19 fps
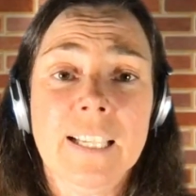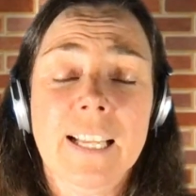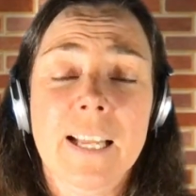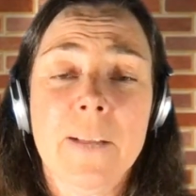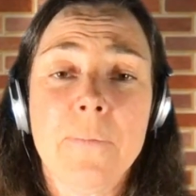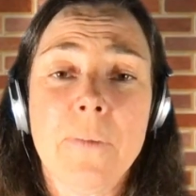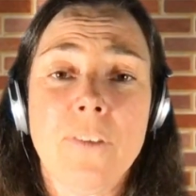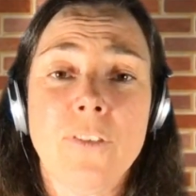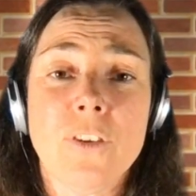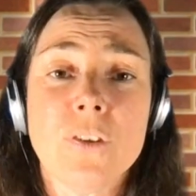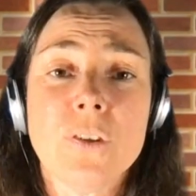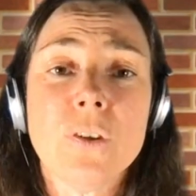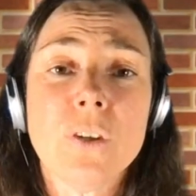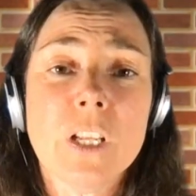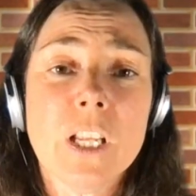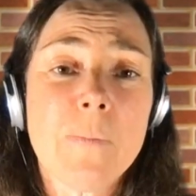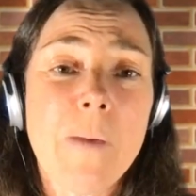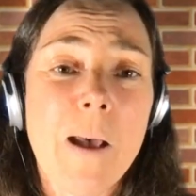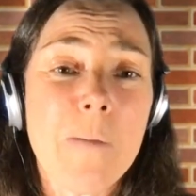If you're
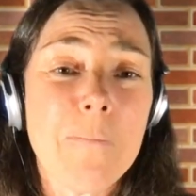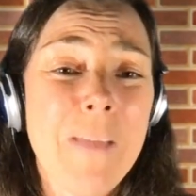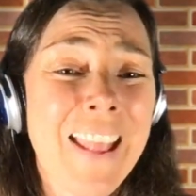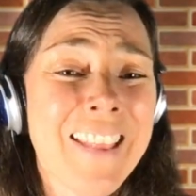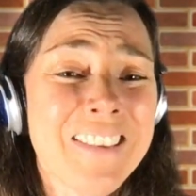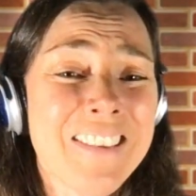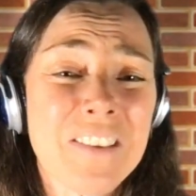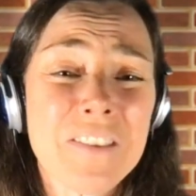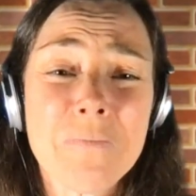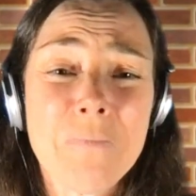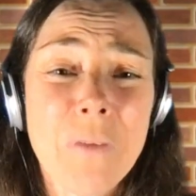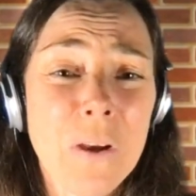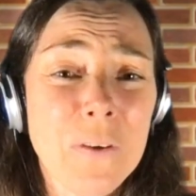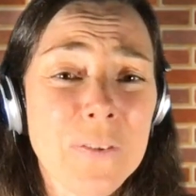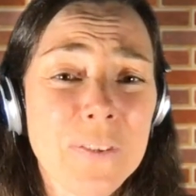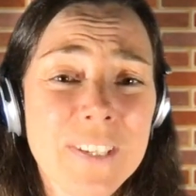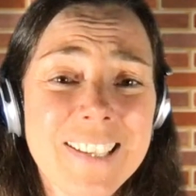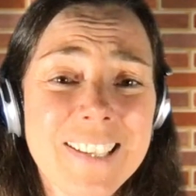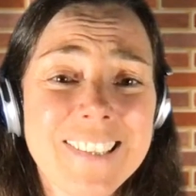talking about pencils and
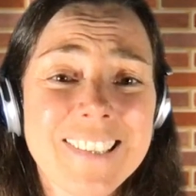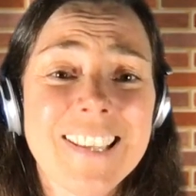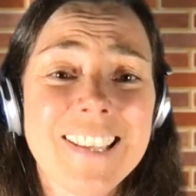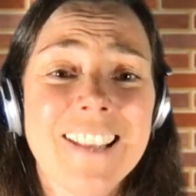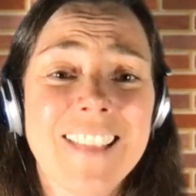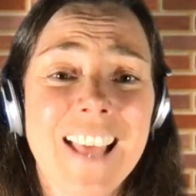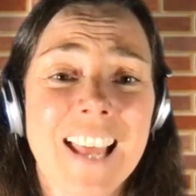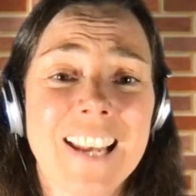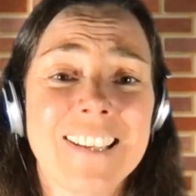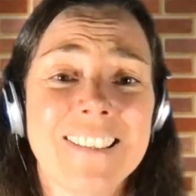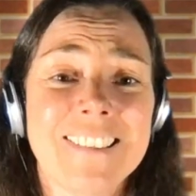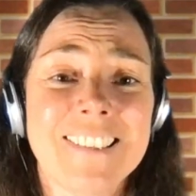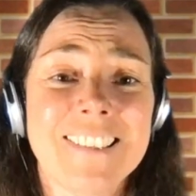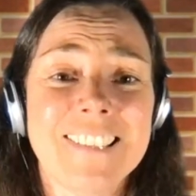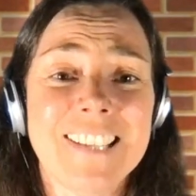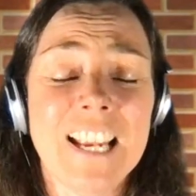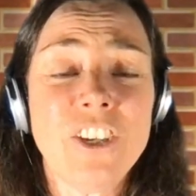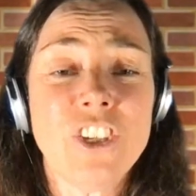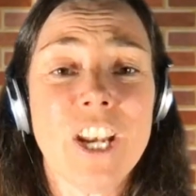Post-its, that is
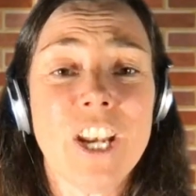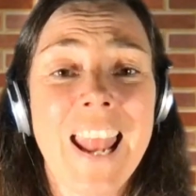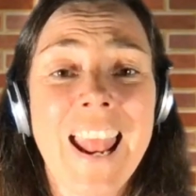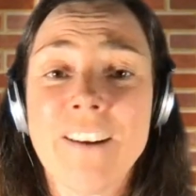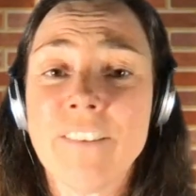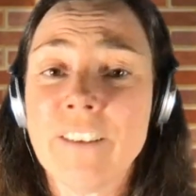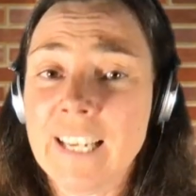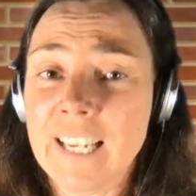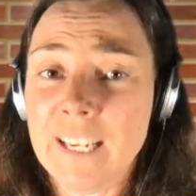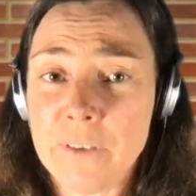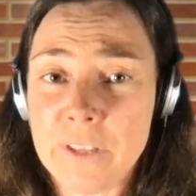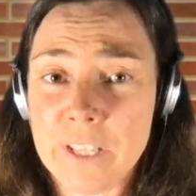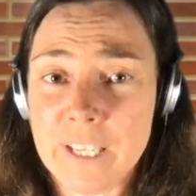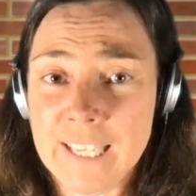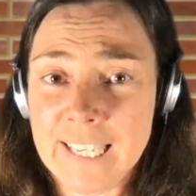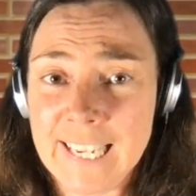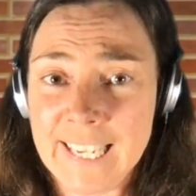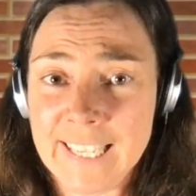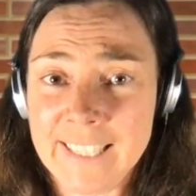stationery with
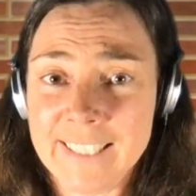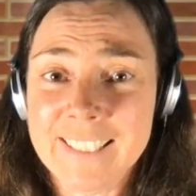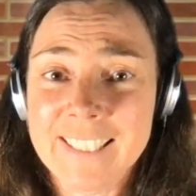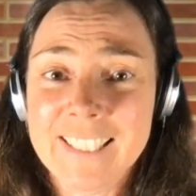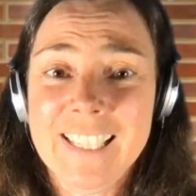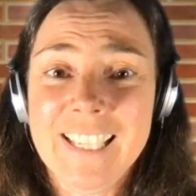an E.